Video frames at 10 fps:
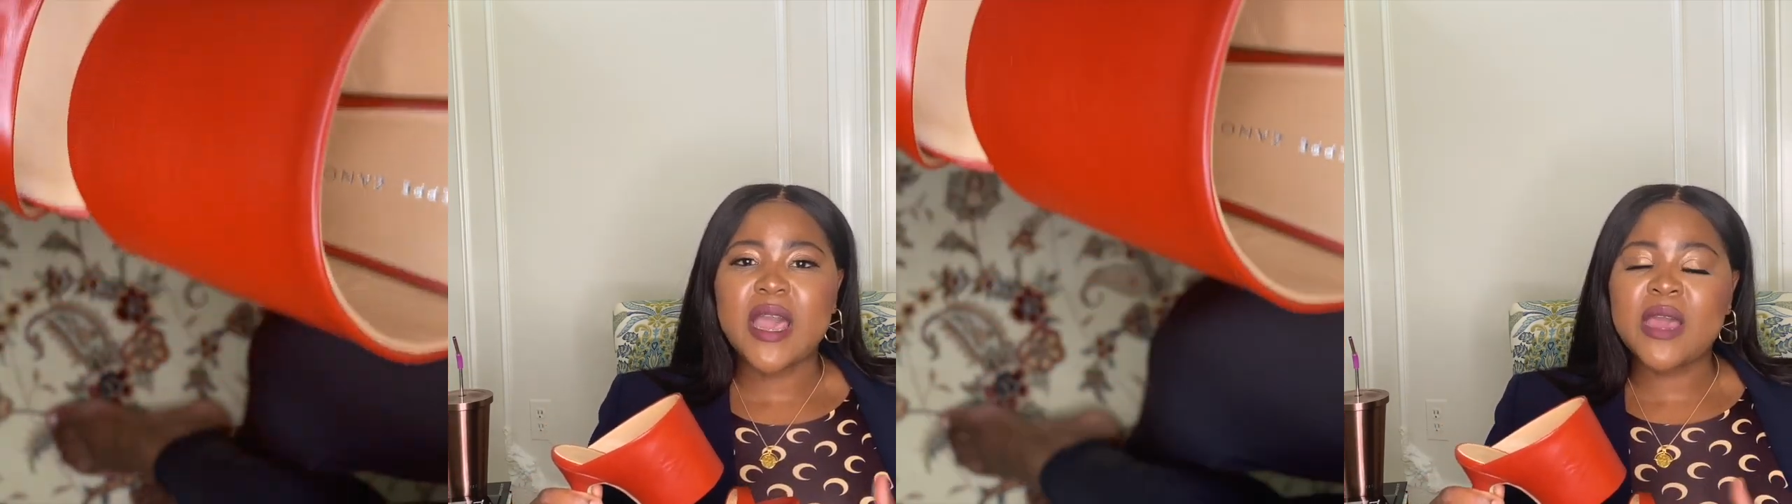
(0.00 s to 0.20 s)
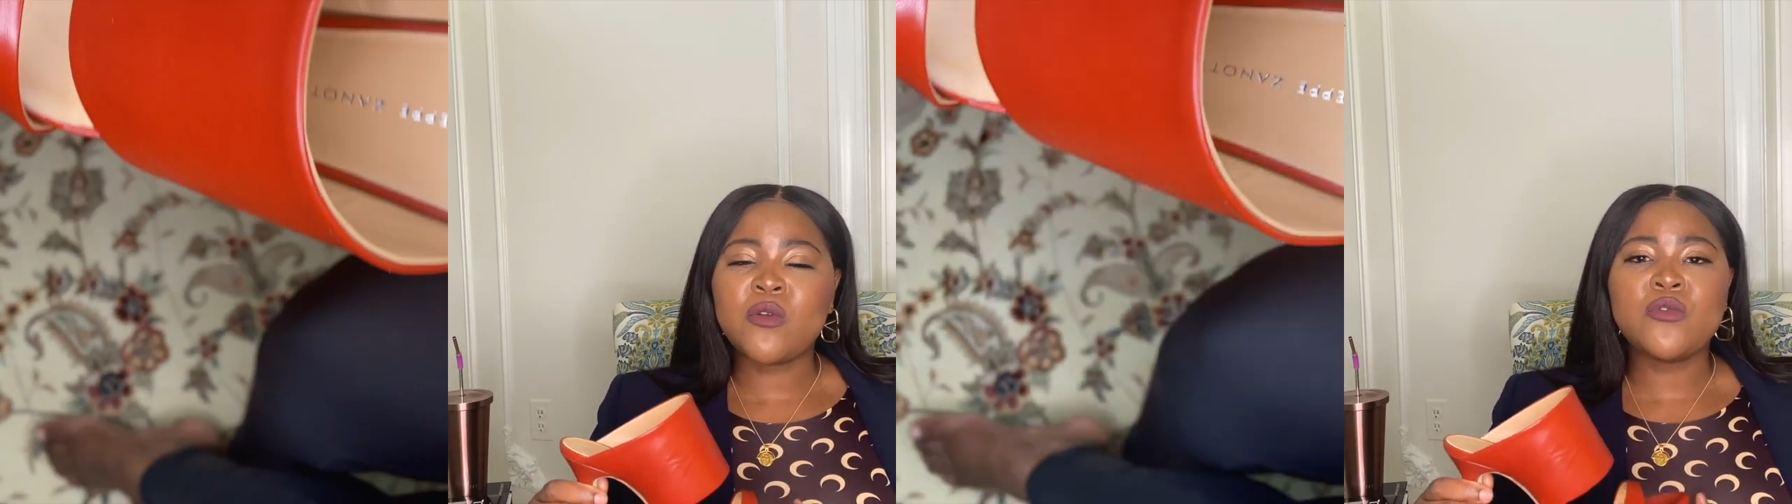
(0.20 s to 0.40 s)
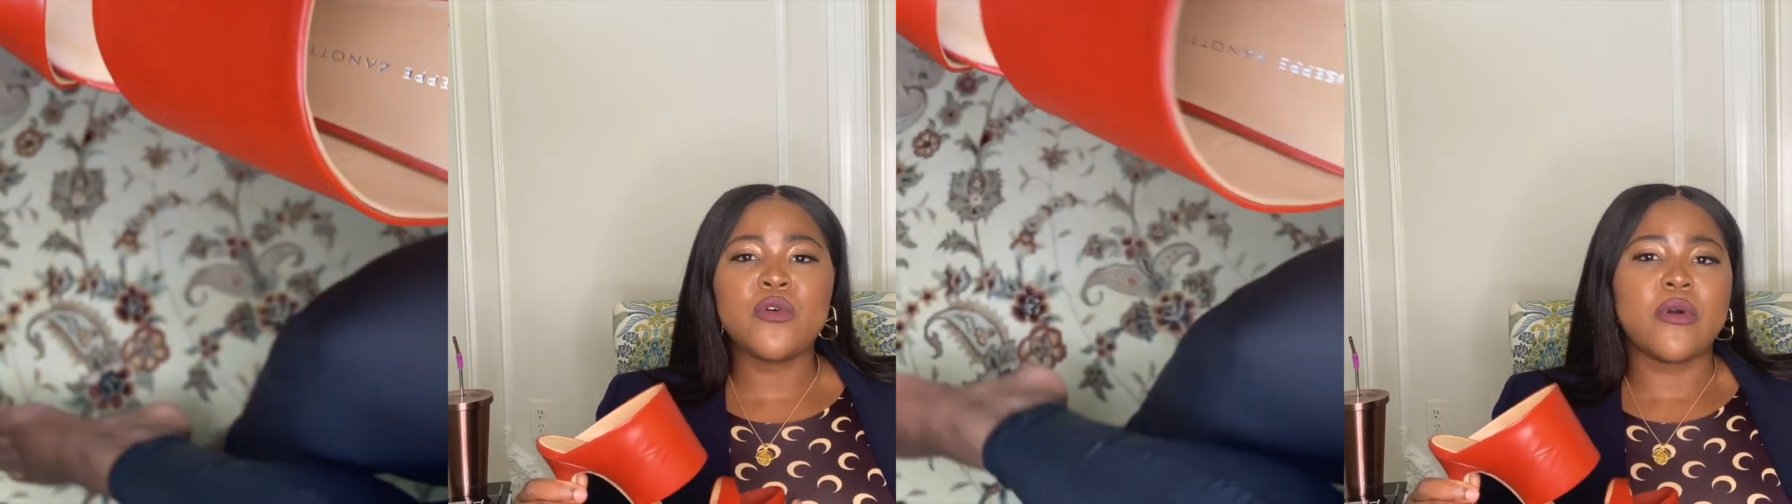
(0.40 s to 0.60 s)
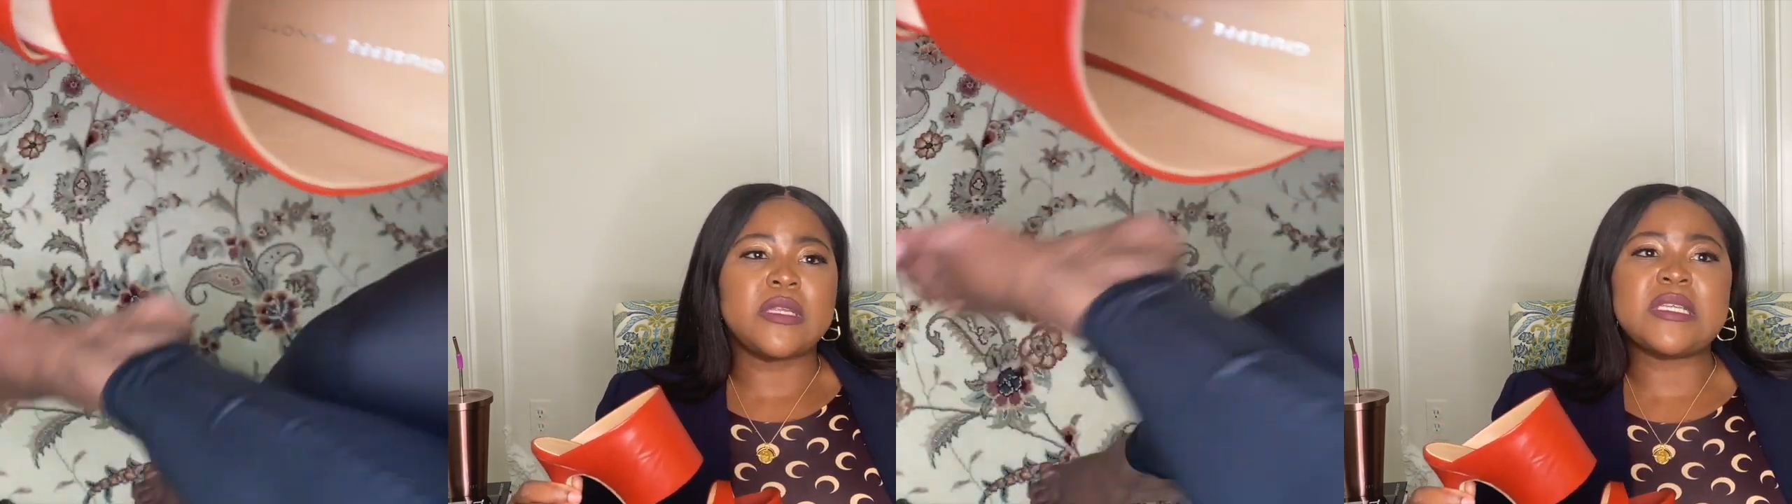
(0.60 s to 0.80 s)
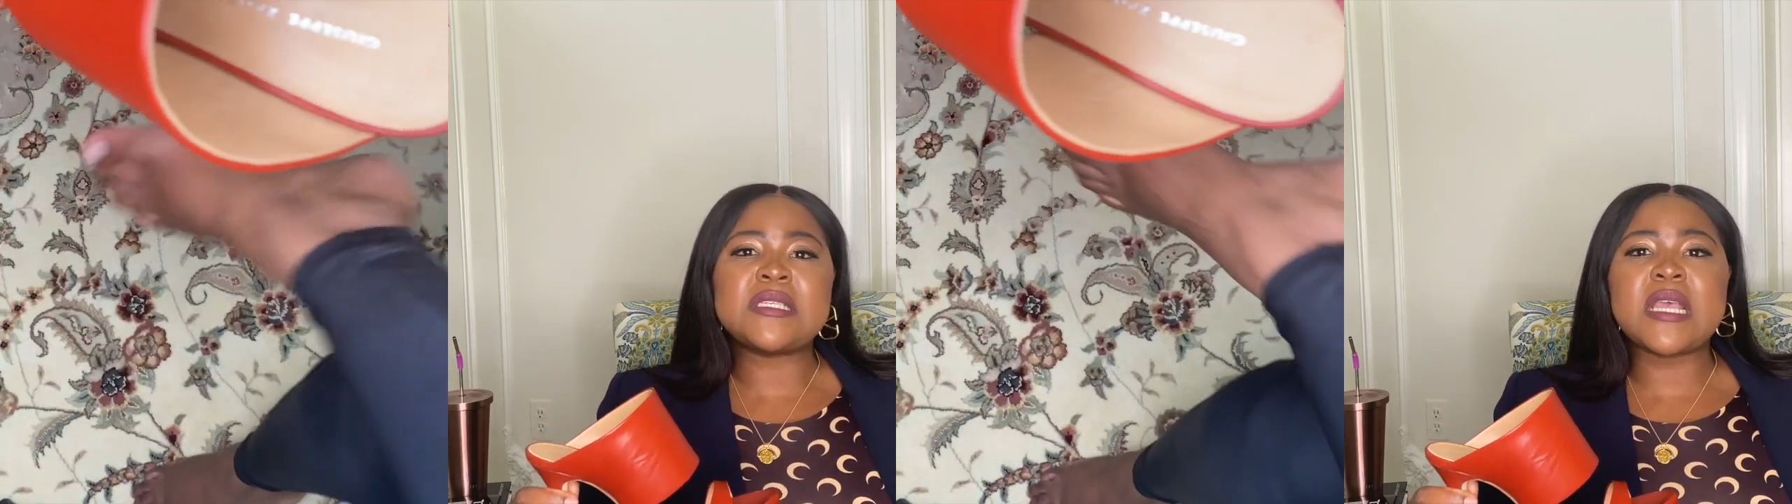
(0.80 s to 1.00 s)
I don't know.
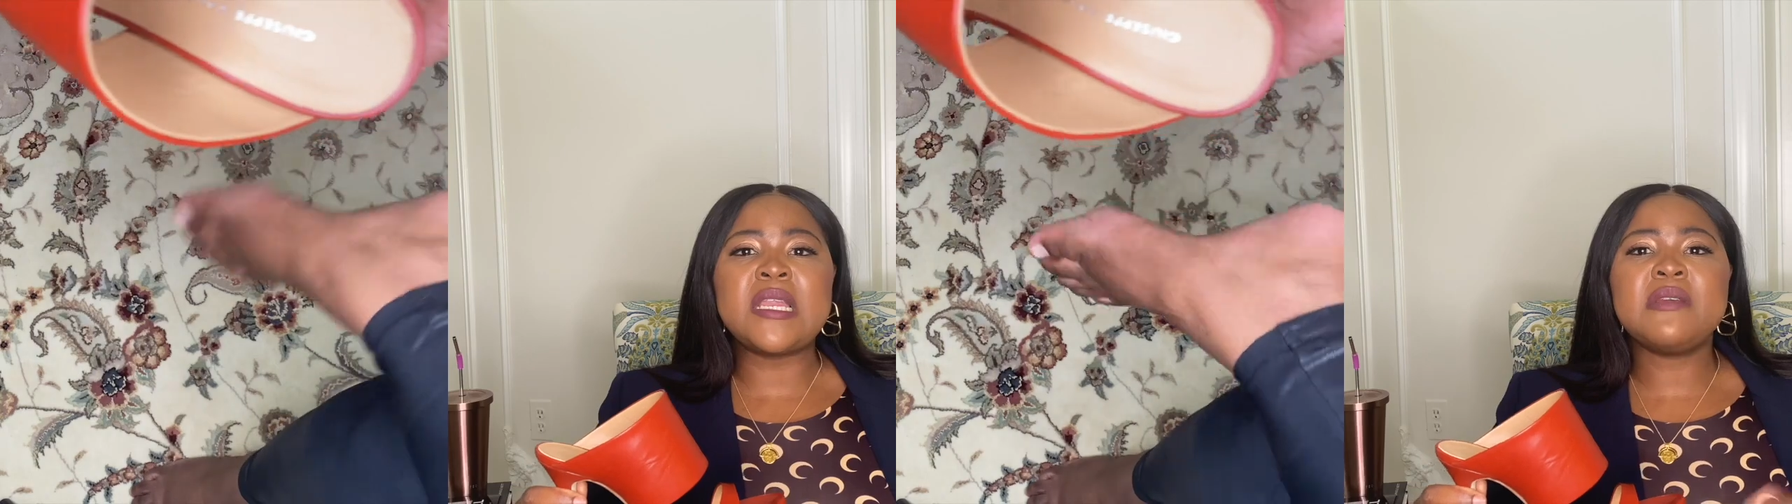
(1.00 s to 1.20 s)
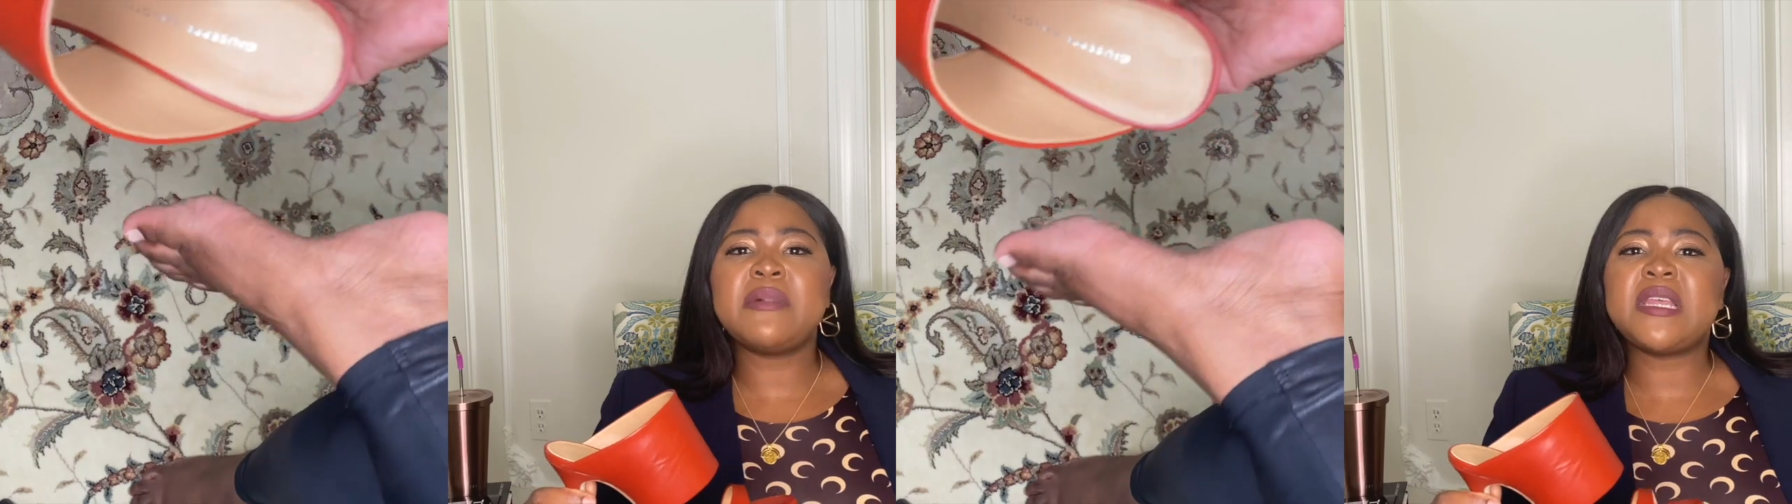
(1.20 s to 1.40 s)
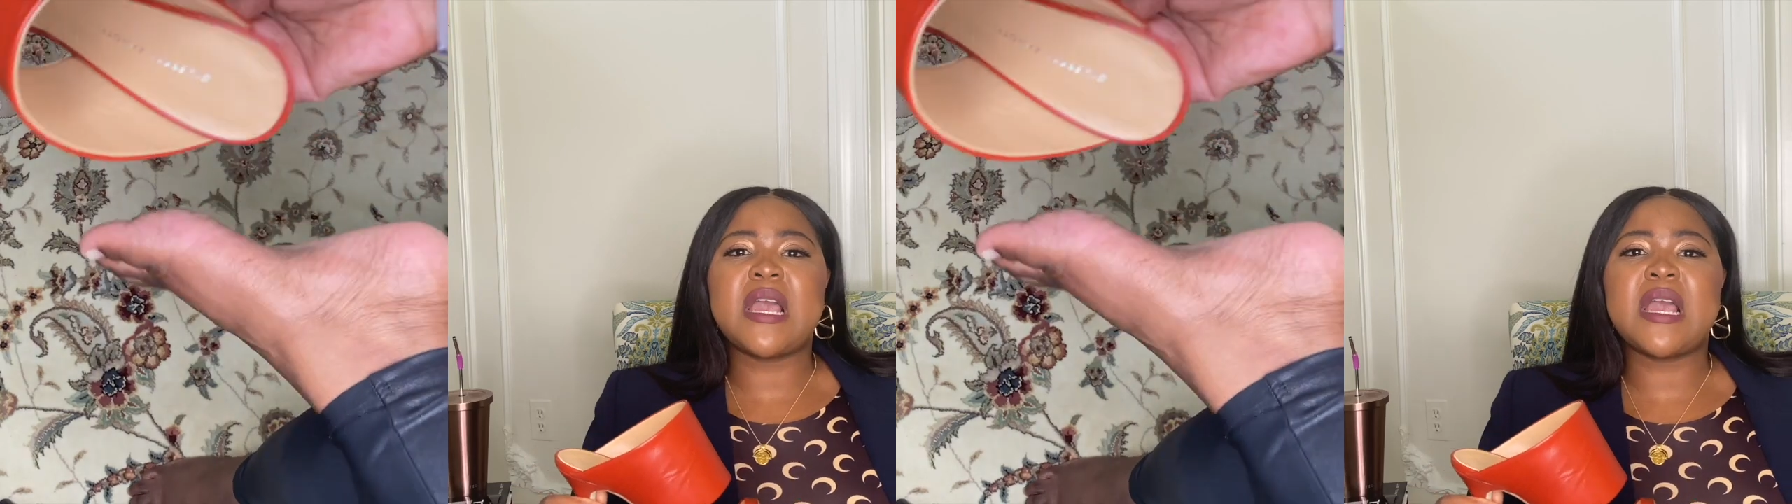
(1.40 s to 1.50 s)
Does anybody